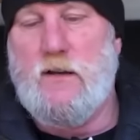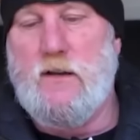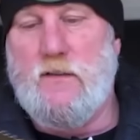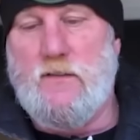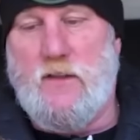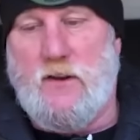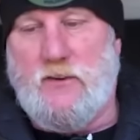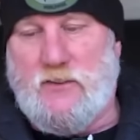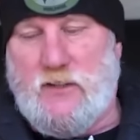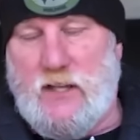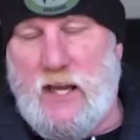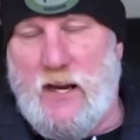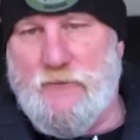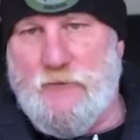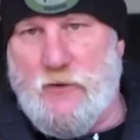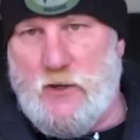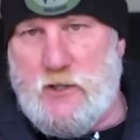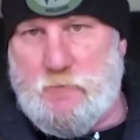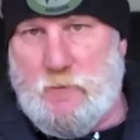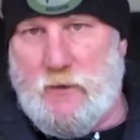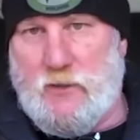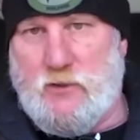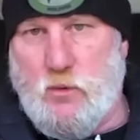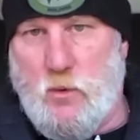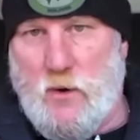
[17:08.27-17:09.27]
the difference
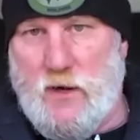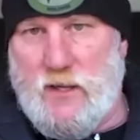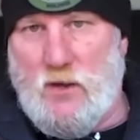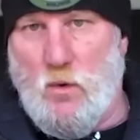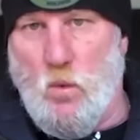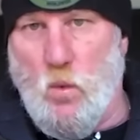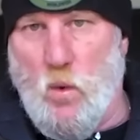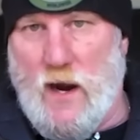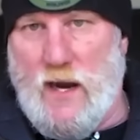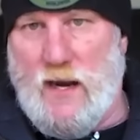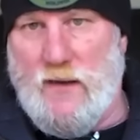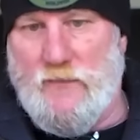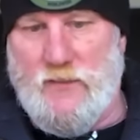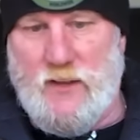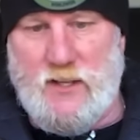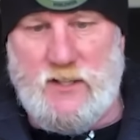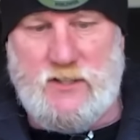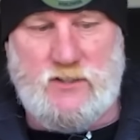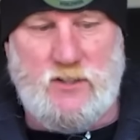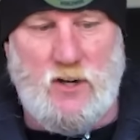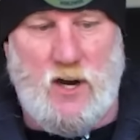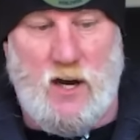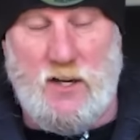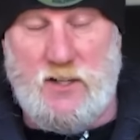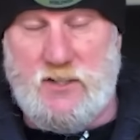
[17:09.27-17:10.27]
between the weight of this
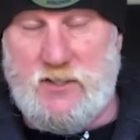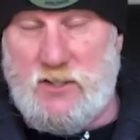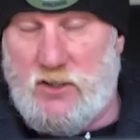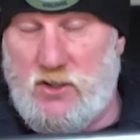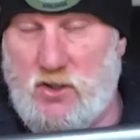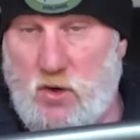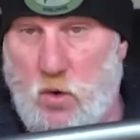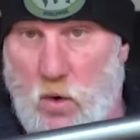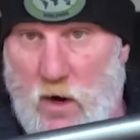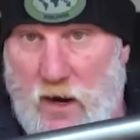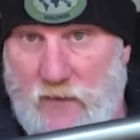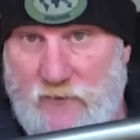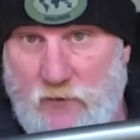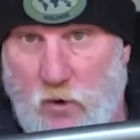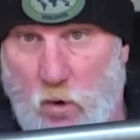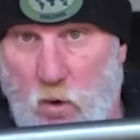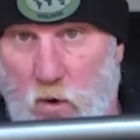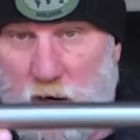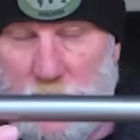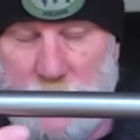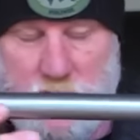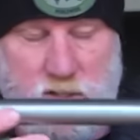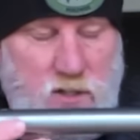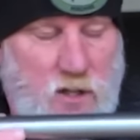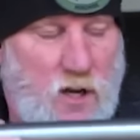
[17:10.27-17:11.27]
saw, and this is a twenty-four
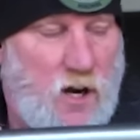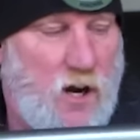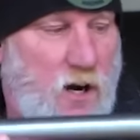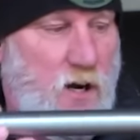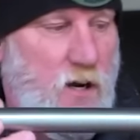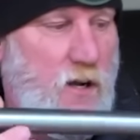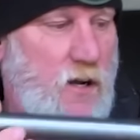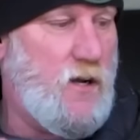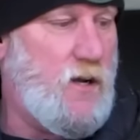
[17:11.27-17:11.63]
inch saw,